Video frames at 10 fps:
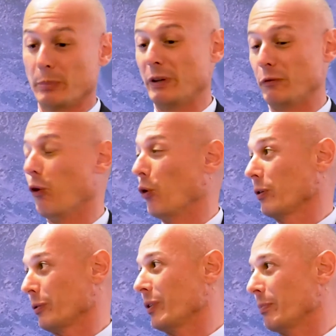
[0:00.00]

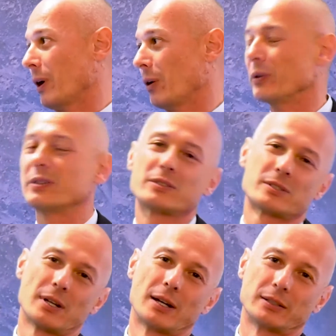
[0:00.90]
before rebound
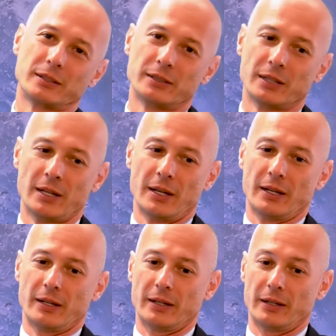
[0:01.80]
started.
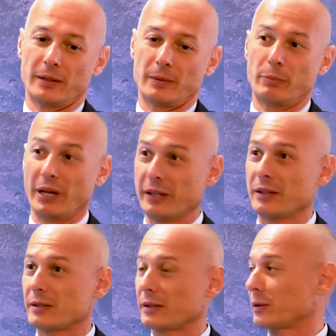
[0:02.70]

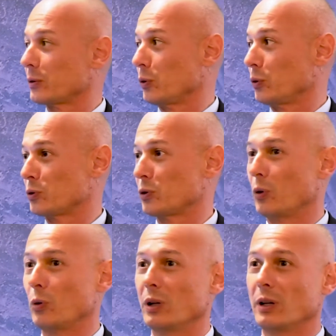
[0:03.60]
Banking sector
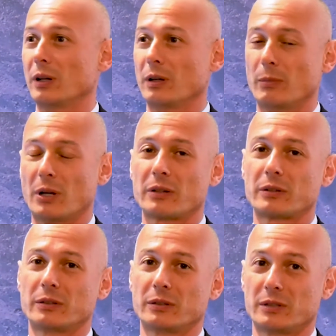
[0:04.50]
also
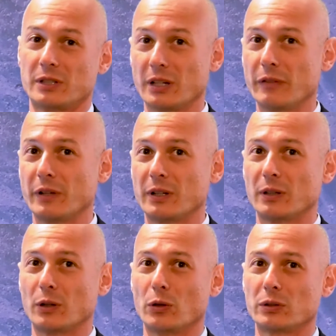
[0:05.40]
marked
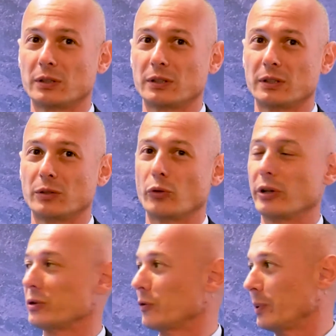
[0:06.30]
significant losses in the
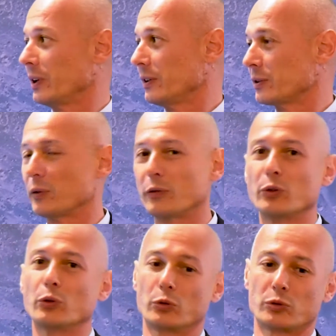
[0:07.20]
range of billions of
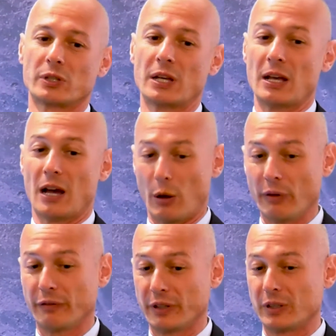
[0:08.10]
euros.
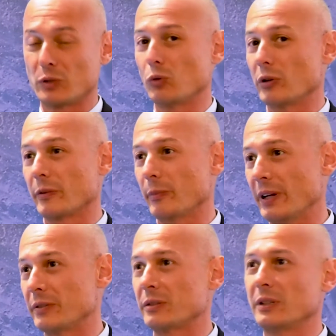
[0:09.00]
However, it is worth
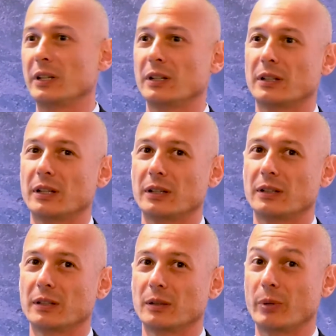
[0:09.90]
mentioning that
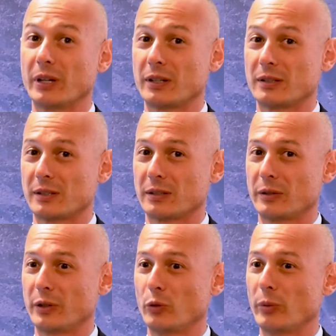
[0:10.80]
the banking
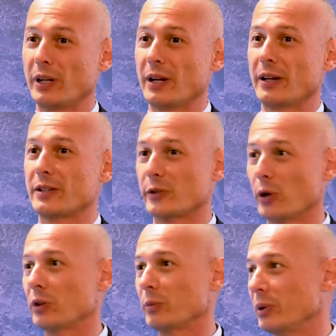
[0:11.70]
sector in Romania has
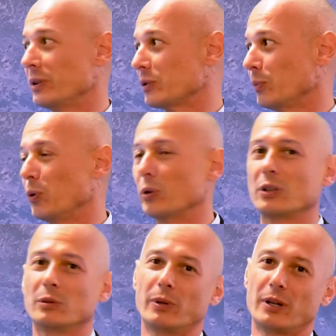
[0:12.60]
not been
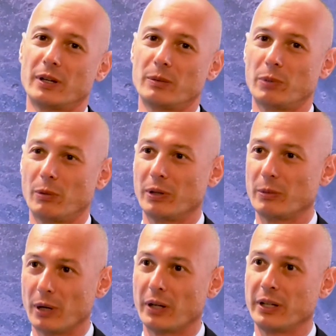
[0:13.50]
supported by public
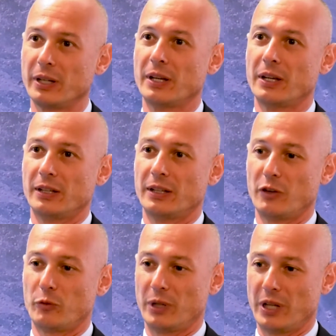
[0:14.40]
money.
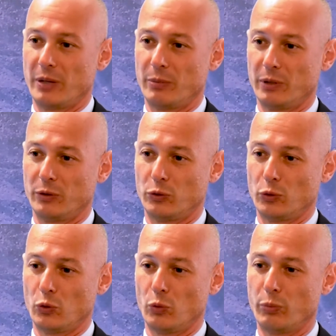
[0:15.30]
They've been able
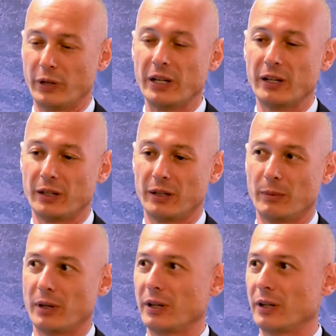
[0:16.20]
to bring in
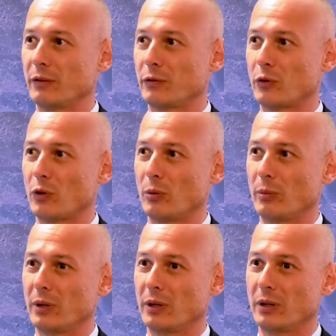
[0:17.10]
money
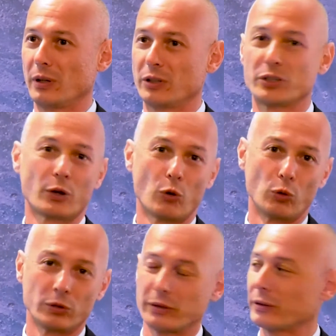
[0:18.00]
from
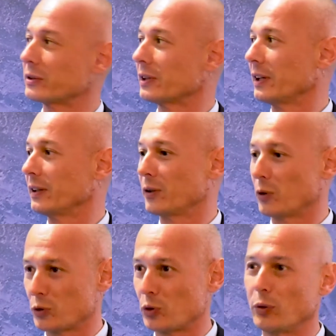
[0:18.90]
shareholders and
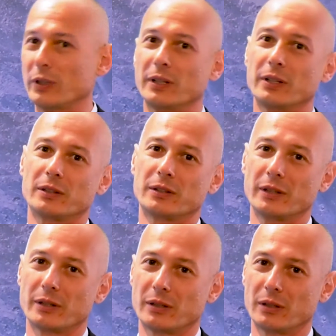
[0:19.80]
consolidate
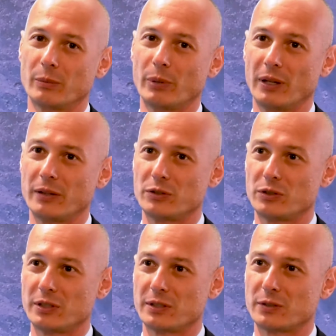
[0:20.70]
their balance
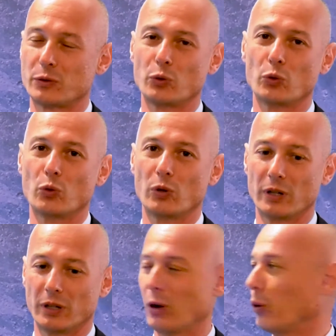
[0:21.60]
sheets through
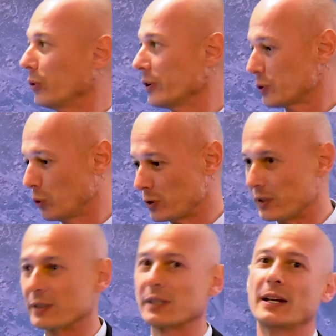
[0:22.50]
own
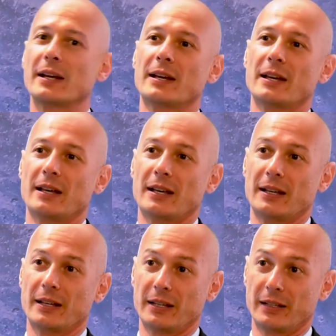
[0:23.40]
resources.
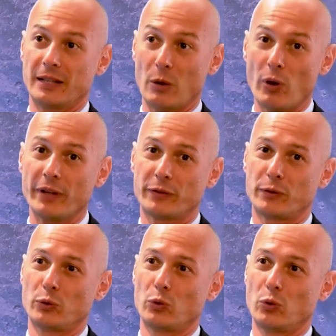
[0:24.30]
They went
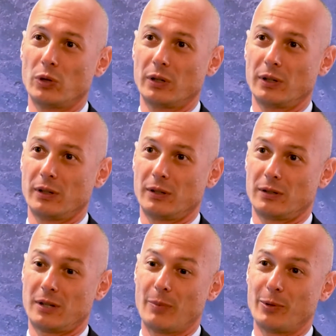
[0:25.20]
through
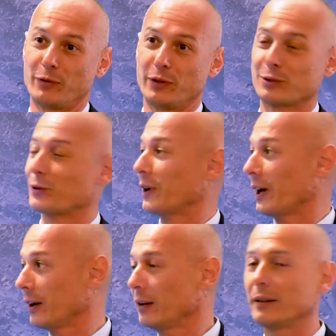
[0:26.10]
a couple of years of
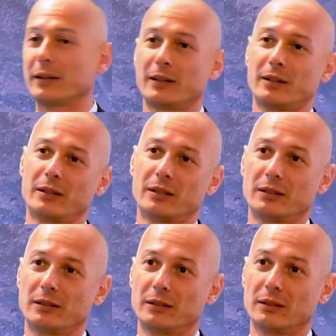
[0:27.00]
hell,
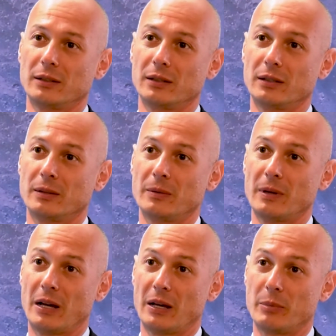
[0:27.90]
and
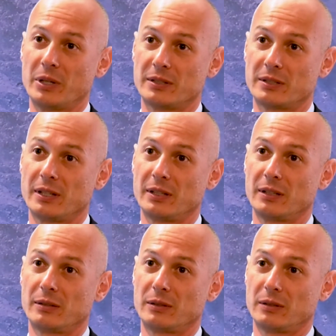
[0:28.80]
I may say
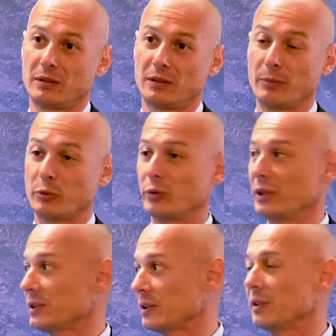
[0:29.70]
that up to this